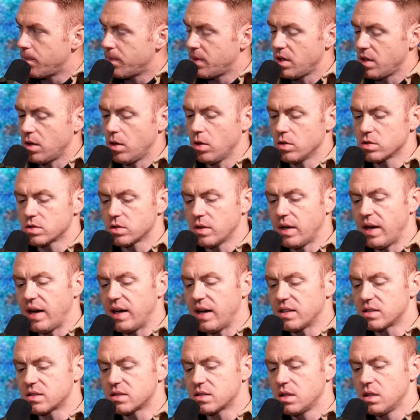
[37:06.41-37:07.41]
He also
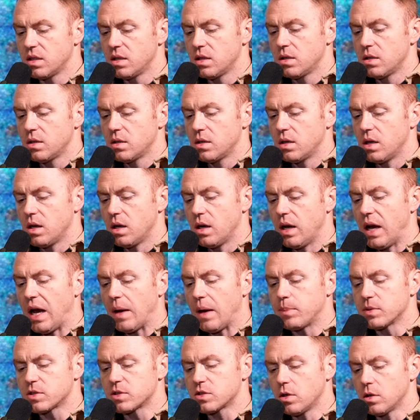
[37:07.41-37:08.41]
has uh,
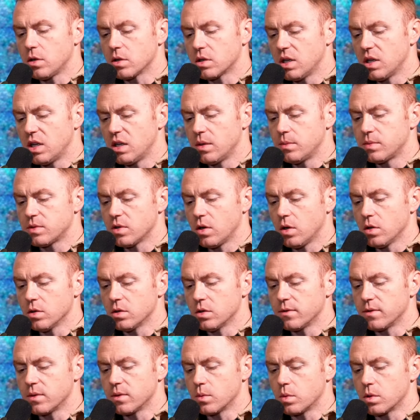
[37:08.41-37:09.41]
apostolic hubs all
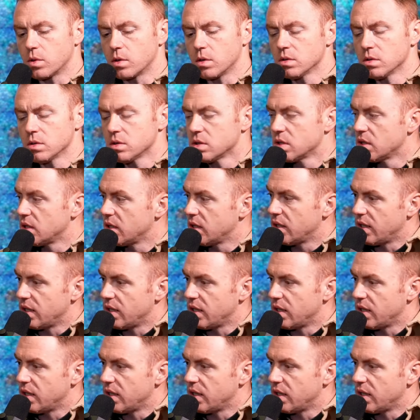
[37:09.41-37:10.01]
over the world.